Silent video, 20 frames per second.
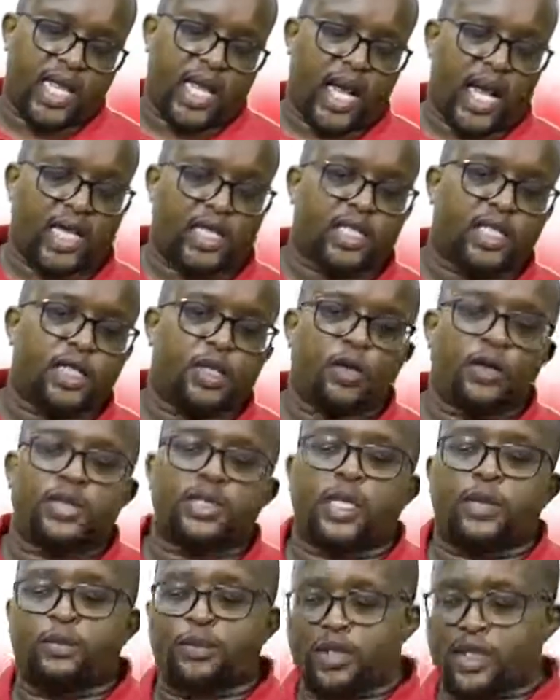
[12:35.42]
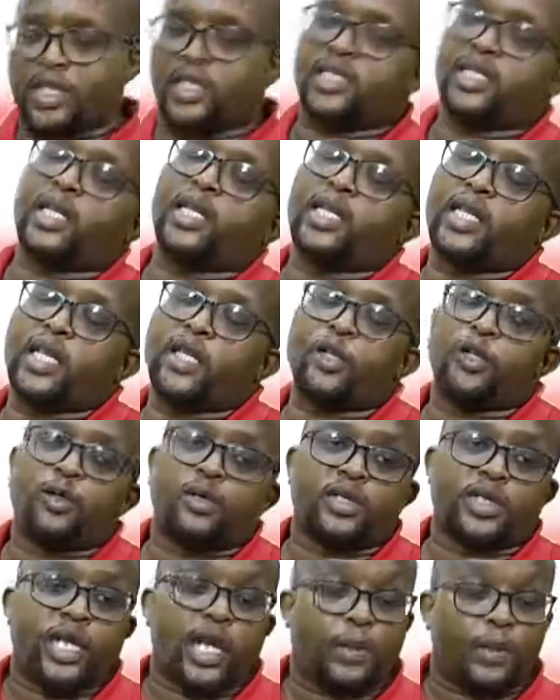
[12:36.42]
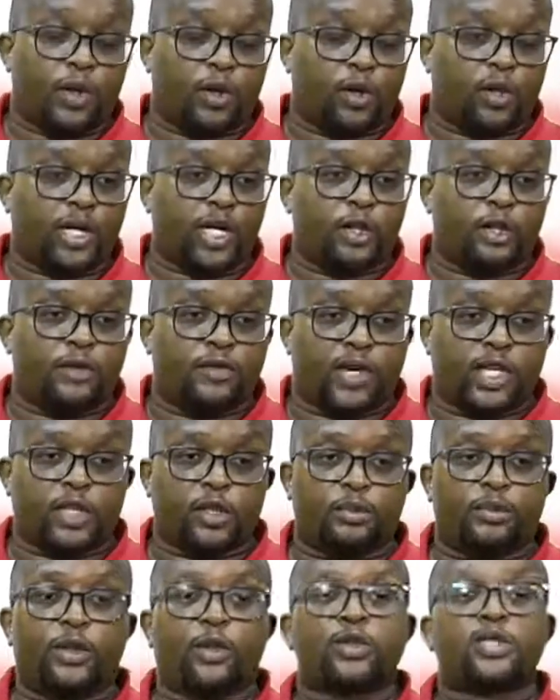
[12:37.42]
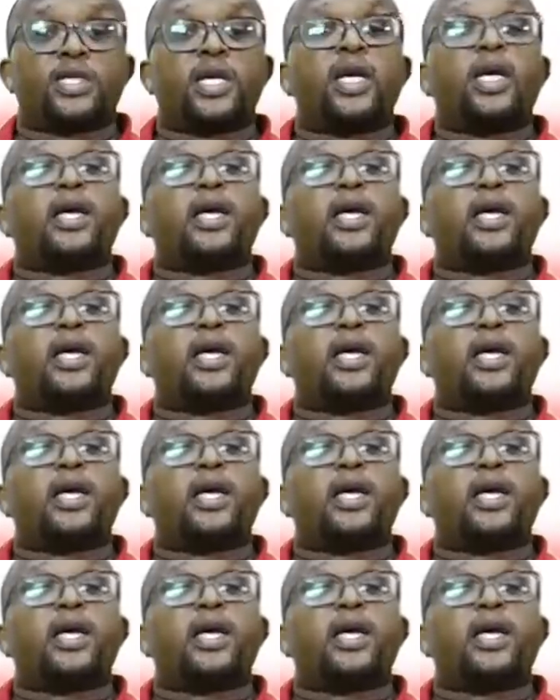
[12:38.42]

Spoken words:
the antidotes and potentially then use chemical cardioversion, because